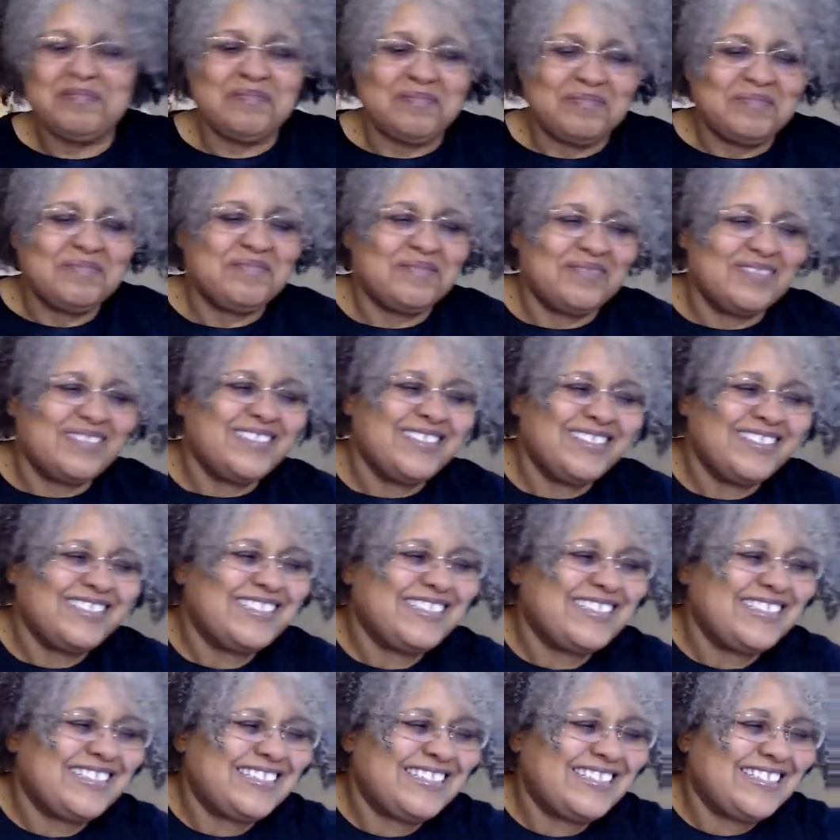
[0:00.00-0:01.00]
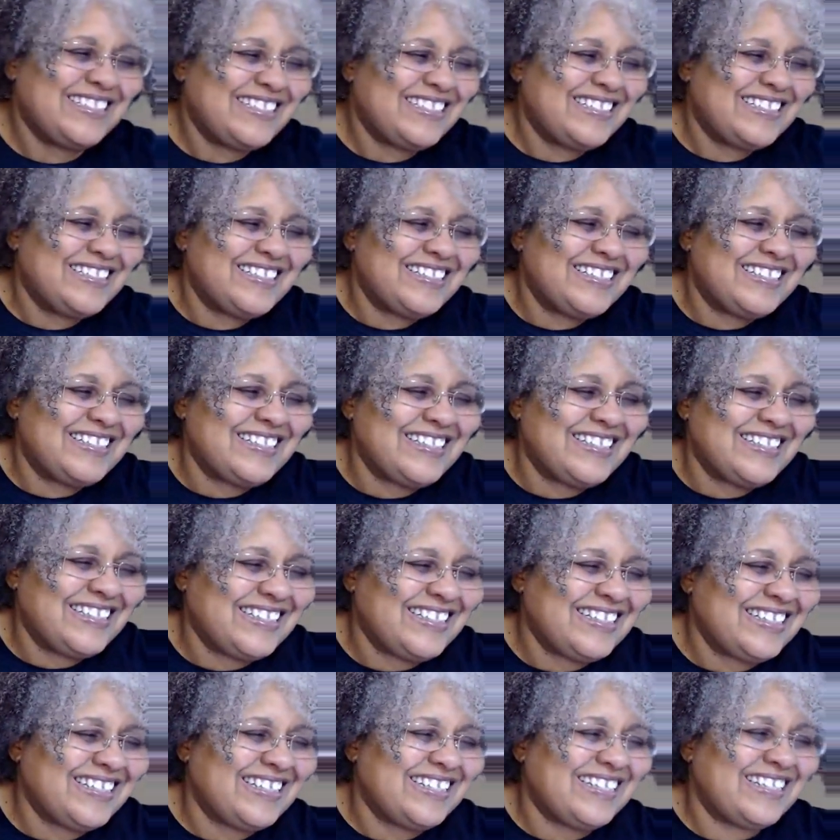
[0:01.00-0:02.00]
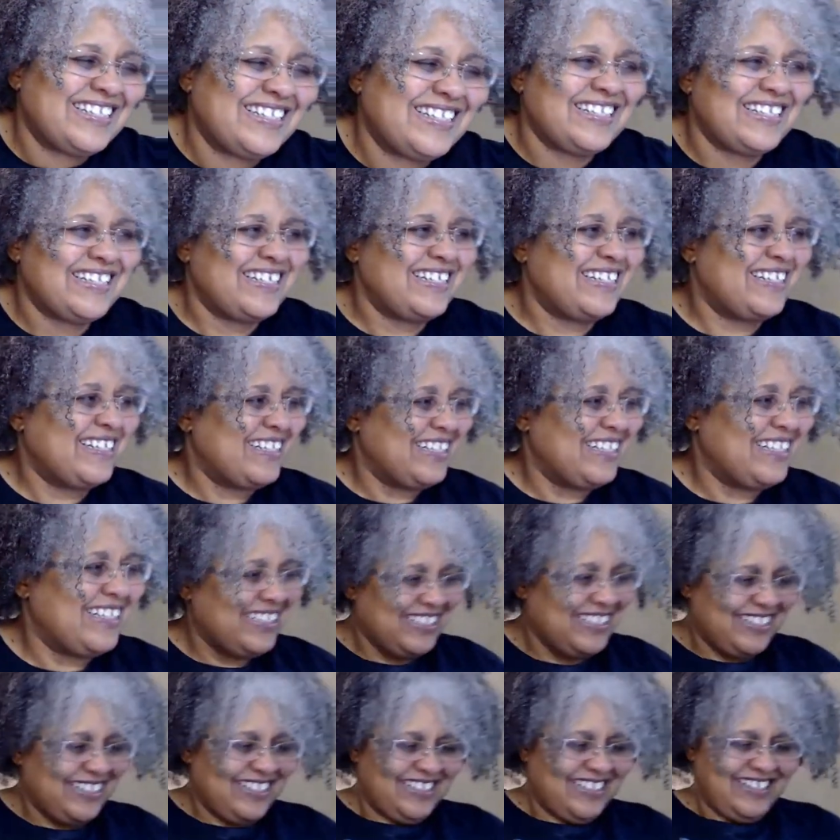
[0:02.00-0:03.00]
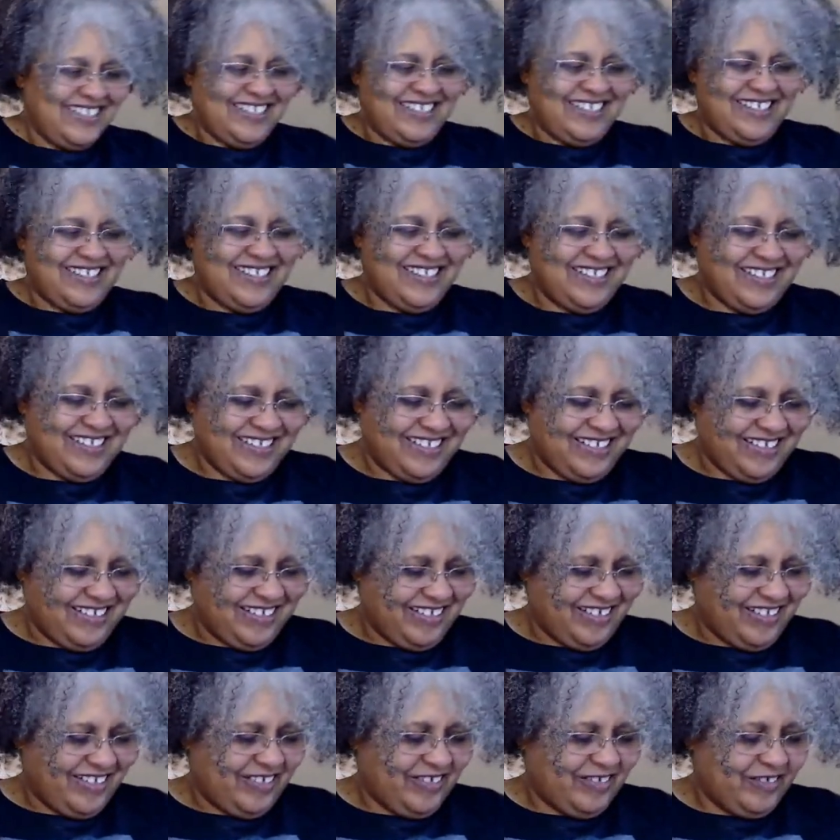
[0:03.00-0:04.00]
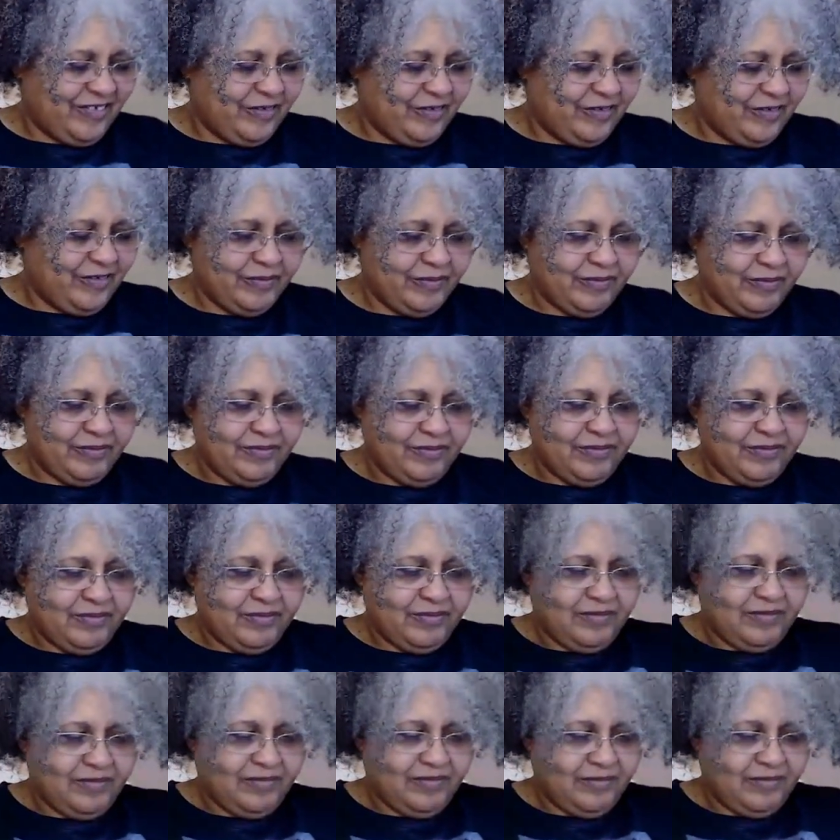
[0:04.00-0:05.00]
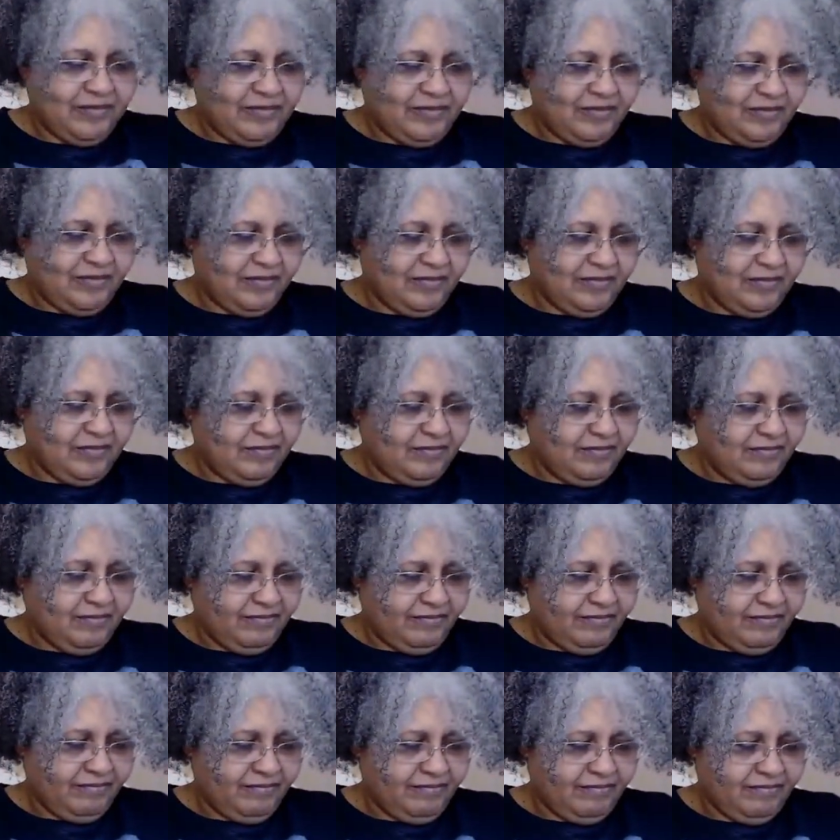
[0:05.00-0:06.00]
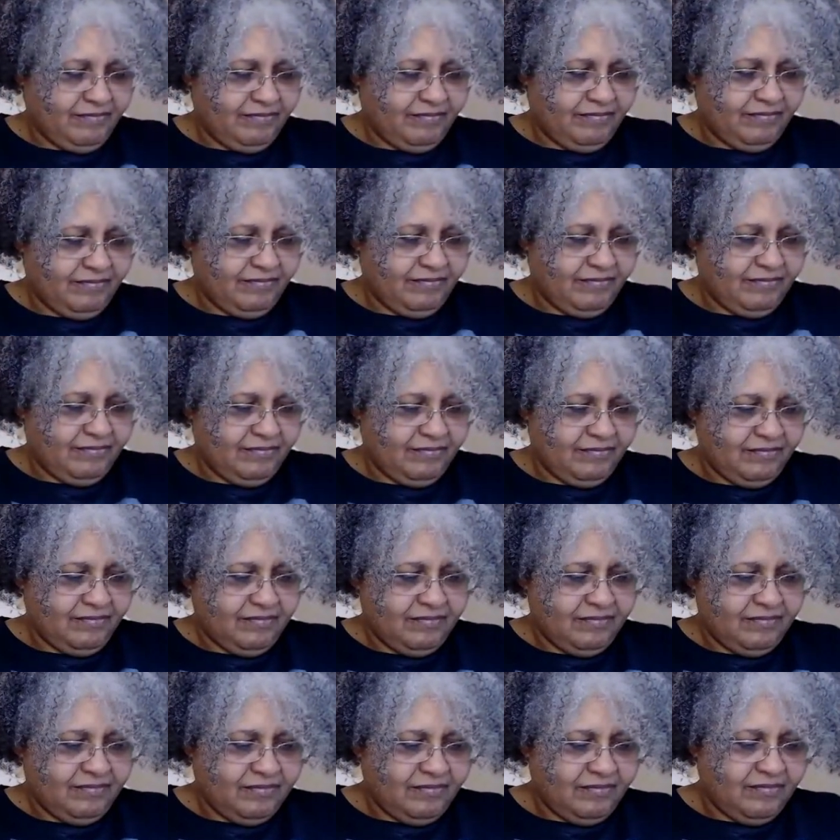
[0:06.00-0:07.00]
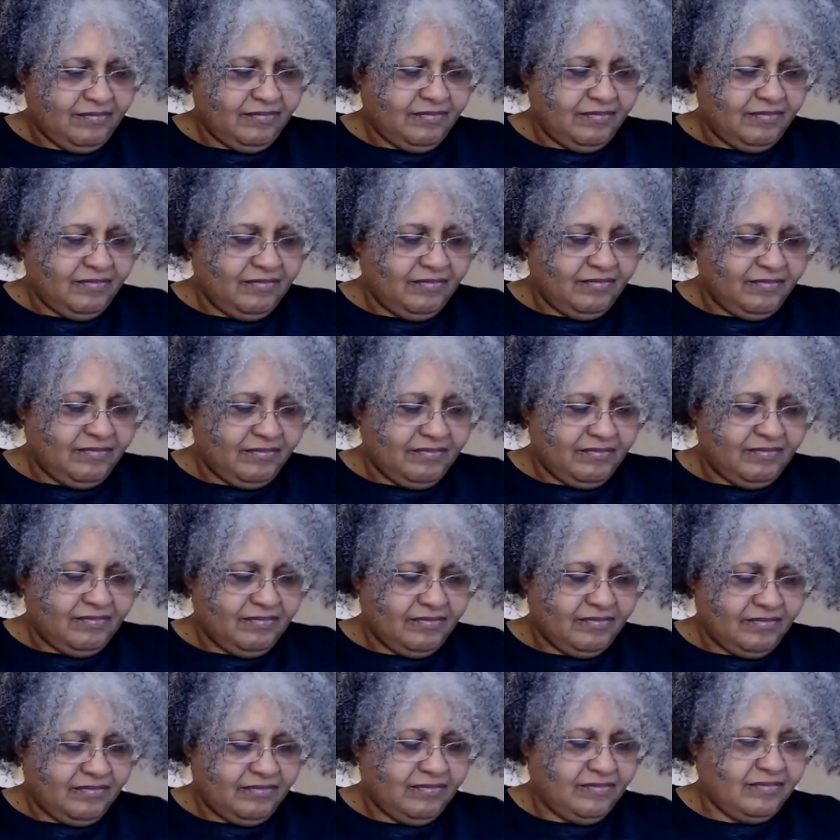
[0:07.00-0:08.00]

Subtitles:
The person shown says nothing.